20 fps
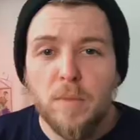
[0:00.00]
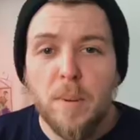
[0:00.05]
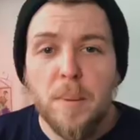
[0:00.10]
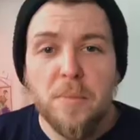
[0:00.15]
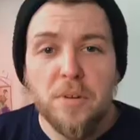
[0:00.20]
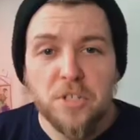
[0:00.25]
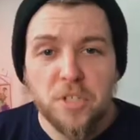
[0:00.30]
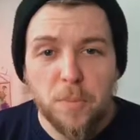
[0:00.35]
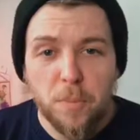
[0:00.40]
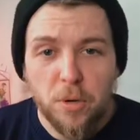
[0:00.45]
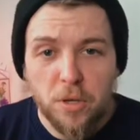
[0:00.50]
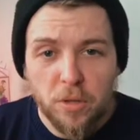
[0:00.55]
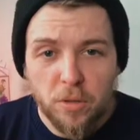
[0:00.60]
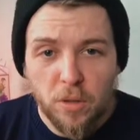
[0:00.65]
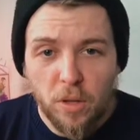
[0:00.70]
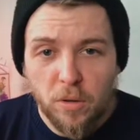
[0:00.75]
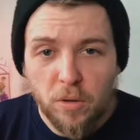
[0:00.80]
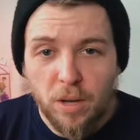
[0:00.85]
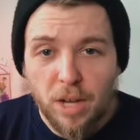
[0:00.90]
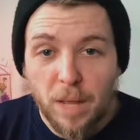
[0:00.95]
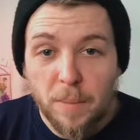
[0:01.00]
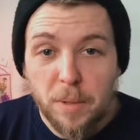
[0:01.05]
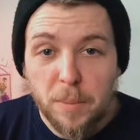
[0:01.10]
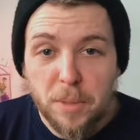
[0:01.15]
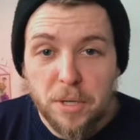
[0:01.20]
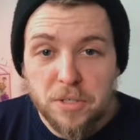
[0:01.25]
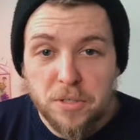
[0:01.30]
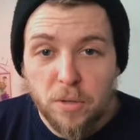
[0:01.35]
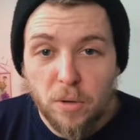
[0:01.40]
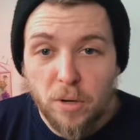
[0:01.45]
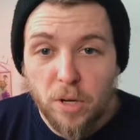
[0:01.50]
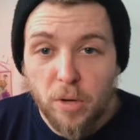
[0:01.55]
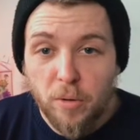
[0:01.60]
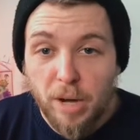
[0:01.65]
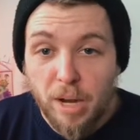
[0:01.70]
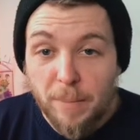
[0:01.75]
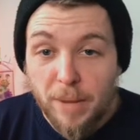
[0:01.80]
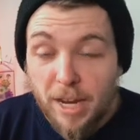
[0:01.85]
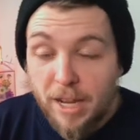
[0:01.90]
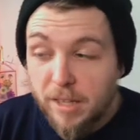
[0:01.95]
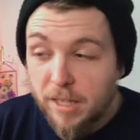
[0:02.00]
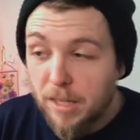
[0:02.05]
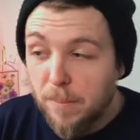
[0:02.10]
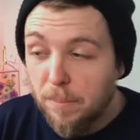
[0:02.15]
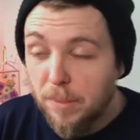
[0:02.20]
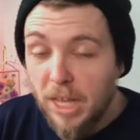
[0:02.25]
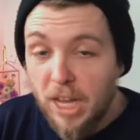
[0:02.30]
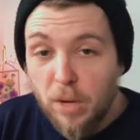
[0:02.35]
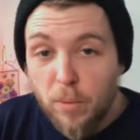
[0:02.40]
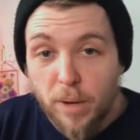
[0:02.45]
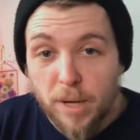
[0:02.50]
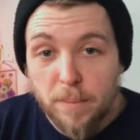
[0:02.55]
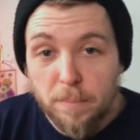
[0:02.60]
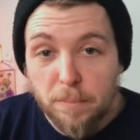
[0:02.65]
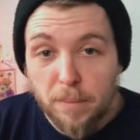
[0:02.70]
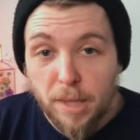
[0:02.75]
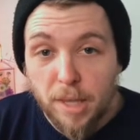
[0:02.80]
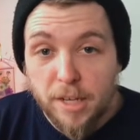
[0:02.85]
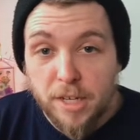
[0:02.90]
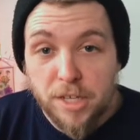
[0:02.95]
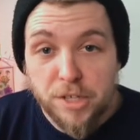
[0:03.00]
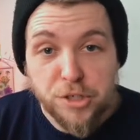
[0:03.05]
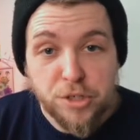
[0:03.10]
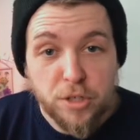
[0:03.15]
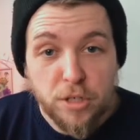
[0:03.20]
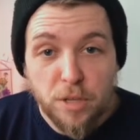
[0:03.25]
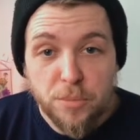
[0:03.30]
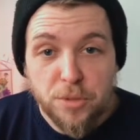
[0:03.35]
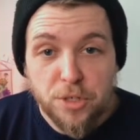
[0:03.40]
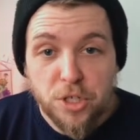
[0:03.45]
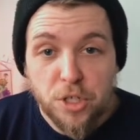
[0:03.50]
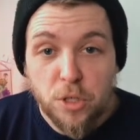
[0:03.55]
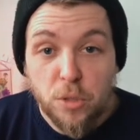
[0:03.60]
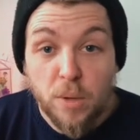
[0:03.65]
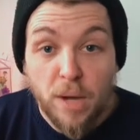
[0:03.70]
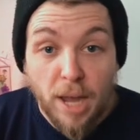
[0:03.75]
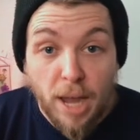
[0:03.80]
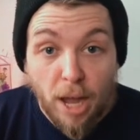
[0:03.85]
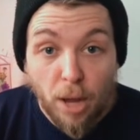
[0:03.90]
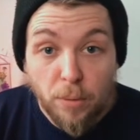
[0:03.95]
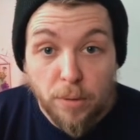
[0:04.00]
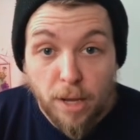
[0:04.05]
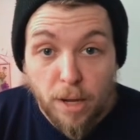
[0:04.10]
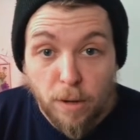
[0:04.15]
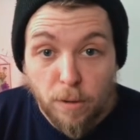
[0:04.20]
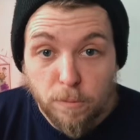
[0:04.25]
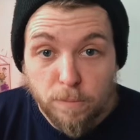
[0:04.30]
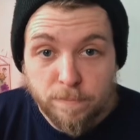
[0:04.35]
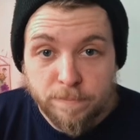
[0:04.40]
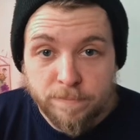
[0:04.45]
to support your local comic book store and grab Alien Black, White, and Blood, issue number 2, out now.